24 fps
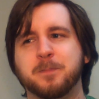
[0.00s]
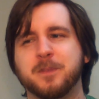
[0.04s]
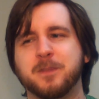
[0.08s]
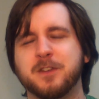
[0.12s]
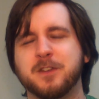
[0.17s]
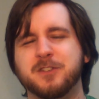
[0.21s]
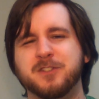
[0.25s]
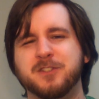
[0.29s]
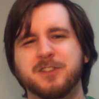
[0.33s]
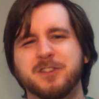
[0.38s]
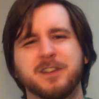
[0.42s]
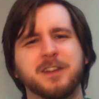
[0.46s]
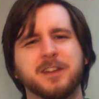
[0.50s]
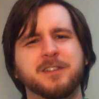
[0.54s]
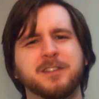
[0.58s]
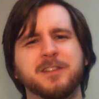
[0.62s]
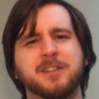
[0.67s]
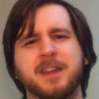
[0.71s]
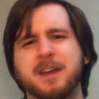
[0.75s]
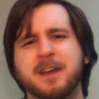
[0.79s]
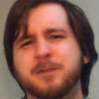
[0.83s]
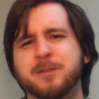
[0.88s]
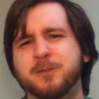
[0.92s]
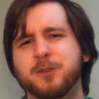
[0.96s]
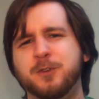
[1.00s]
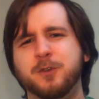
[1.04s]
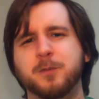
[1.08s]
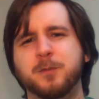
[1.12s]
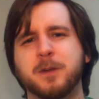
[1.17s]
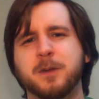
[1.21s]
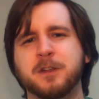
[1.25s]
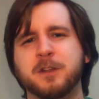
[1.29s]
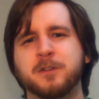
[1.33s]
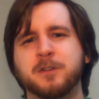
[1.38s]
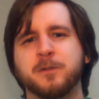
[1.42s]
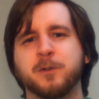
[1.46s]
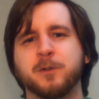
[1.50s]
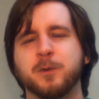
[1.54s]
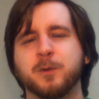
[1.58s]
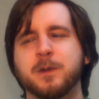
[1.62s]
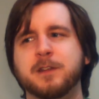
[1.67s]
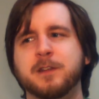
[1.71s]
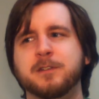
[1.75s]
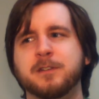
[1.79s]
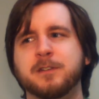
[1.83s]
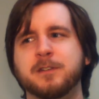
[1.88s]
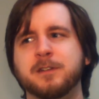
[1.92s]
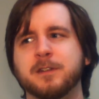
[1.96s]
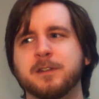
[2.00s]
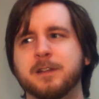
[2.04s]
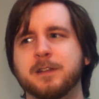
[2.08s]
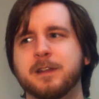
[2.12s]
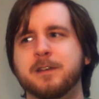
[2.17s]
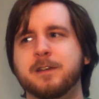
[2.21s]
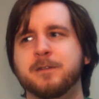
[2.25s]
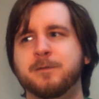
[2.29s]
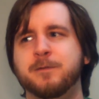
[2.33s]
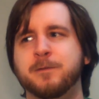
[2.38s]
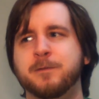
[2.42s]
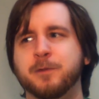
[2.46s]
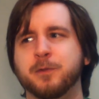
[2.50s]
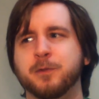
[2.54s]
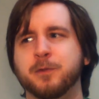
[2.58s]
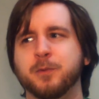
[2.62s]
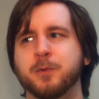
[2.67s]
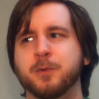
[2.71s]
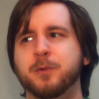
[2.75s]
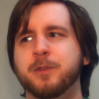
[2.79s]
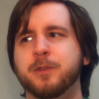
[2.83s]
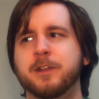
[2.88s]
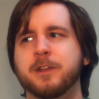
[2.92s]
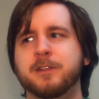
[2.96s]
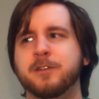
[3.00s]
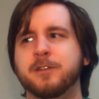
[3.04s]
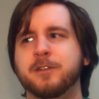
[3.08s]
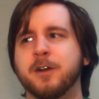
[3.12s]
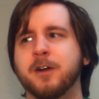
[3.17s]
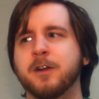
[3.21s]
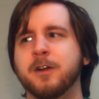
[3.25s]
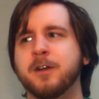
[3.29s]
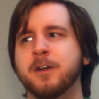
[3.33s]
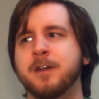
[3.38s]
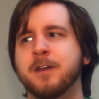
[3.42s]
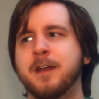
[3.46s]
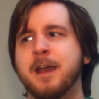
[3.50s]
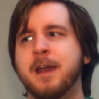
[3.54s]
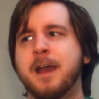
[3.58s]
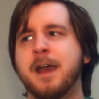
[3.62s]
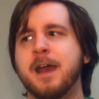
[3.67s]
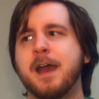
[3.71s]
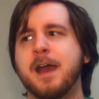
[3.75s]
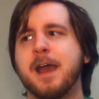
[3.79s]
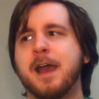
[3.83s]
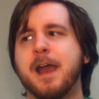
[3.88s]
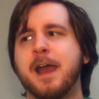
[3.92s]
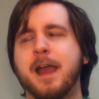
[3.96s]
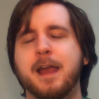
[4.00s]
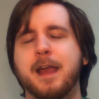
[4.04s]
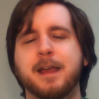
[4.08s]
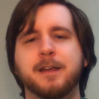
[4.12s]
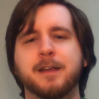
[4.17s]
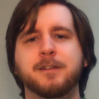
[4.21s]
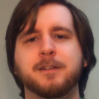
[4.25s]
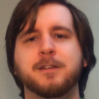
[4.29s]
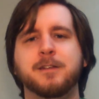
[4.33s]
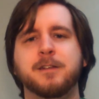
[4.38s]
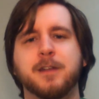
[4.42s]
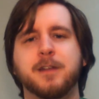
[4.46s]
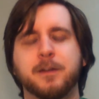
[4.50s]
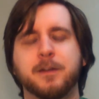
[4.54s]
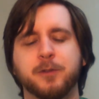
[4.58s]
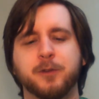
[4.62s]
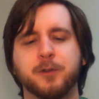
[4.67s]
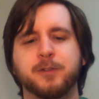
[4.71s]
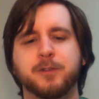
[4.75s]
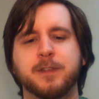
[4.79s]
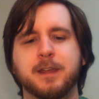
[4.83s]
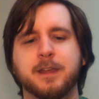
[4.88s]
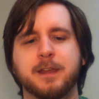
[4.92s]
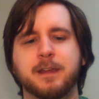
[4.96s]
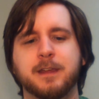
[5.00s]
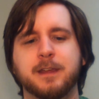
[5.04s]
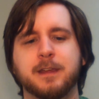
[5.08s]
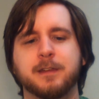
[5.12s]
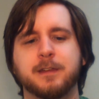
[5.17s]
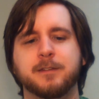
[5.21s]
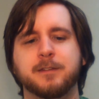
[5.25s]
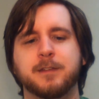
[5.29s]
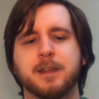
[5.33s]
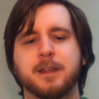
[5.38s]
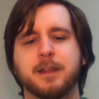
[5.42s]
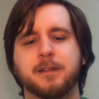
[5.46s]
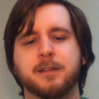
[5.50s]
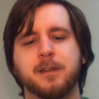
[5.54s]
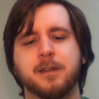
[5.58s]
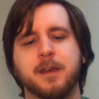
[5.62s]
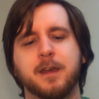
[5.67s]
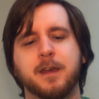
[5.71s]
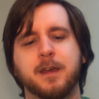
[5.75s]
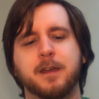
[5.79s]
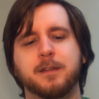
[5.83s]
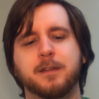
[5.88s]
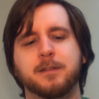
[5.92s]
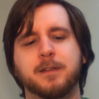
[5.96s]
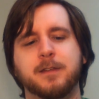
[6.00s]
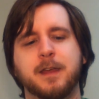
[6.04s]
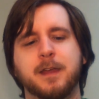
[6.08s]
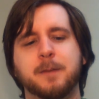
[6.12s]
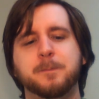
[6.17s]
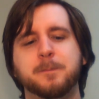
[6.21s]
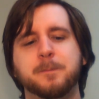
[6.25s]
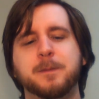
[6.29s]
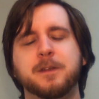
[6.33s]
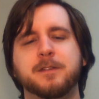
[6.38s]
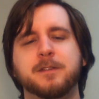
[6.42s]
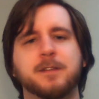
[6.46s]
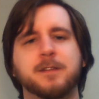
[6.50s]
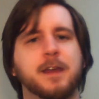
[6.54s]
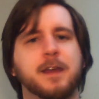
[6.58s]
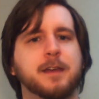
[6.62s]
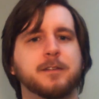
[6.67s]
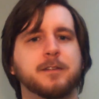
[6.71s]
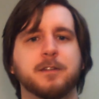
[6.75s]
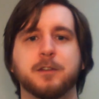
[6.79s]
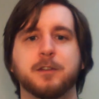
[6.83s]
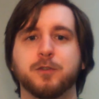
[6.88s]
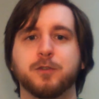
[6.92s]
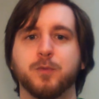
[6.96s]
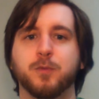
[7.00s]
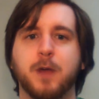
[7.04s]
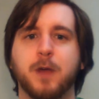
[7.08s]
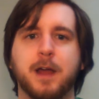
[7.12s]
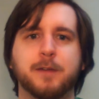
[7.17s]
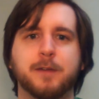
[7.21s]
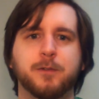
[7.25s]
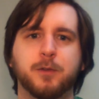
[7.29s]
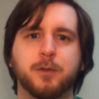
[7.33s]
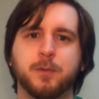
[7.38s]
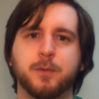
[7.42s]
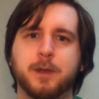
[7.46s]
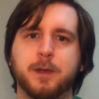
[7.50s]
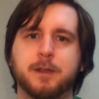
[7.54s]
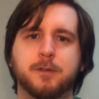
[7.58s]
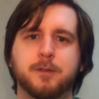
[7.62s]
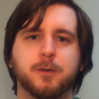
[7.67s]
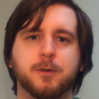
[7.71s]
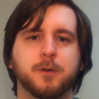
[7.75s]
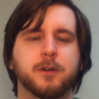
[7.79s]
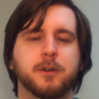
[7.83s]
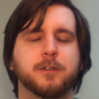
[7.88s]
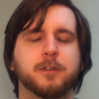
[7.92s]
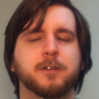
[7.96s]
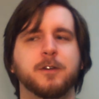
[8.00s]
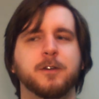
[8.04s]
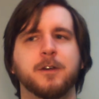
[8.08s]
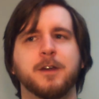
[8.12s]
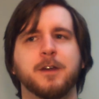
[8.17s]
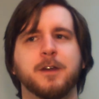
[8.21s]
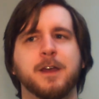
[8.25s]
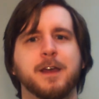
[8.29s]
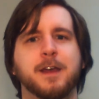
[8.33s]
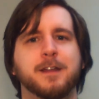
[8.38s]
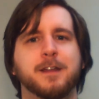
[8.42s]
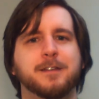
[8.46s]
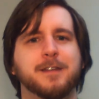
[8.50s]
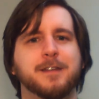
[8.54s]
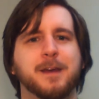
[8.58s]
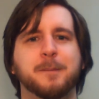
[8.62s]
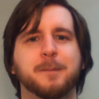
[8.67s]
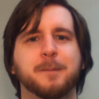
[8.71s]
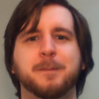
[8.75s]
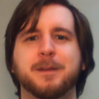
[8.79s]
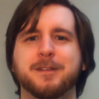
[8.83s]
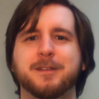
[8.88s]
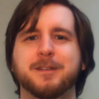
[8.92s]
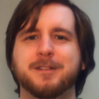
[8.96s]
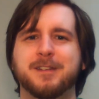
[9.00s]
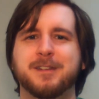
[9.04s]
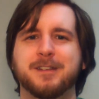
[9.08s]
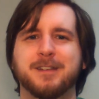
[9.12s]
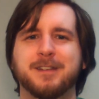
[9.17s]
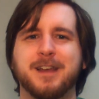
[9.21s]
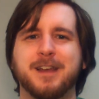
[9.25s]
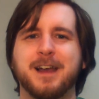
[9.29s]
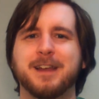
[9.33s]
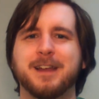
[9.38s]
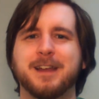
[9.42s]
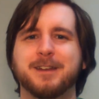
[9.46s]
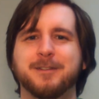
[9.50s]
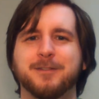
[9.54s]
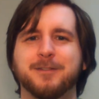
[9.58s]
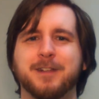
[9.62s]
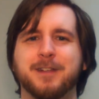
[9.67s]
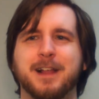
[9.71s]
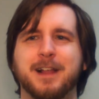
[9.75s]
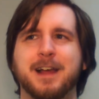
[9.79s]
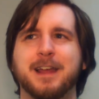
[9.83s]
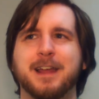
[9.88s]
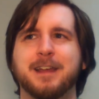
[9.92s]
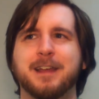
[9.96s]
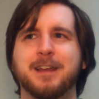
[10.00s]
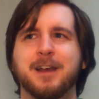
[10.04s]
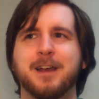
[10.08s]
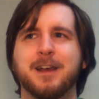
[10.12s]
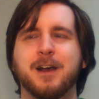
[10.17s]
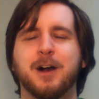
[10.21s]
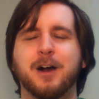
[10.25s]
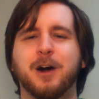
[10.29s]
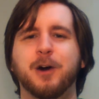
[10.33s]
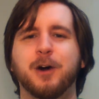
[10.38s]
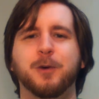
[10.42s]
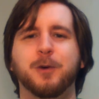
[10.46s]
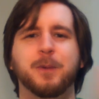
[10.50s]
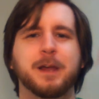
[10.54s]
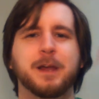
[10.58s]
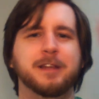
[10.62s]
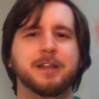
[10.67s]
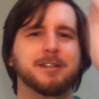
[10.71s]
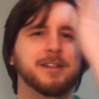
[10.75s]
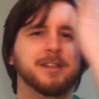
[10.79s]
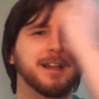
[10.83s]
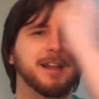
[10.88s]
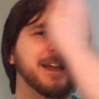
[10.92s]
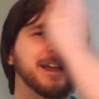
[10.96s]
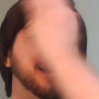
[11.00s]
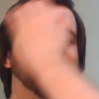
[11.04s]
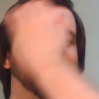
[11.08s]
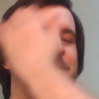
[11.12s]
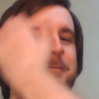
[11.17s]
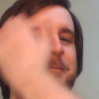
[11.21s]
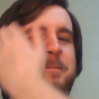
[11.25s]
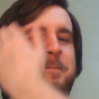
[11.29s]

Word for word: she doesn't have too much of a reason to live through this arc. And another thing is that Tempest has this rivalry towards her. Tempest is kind of like always like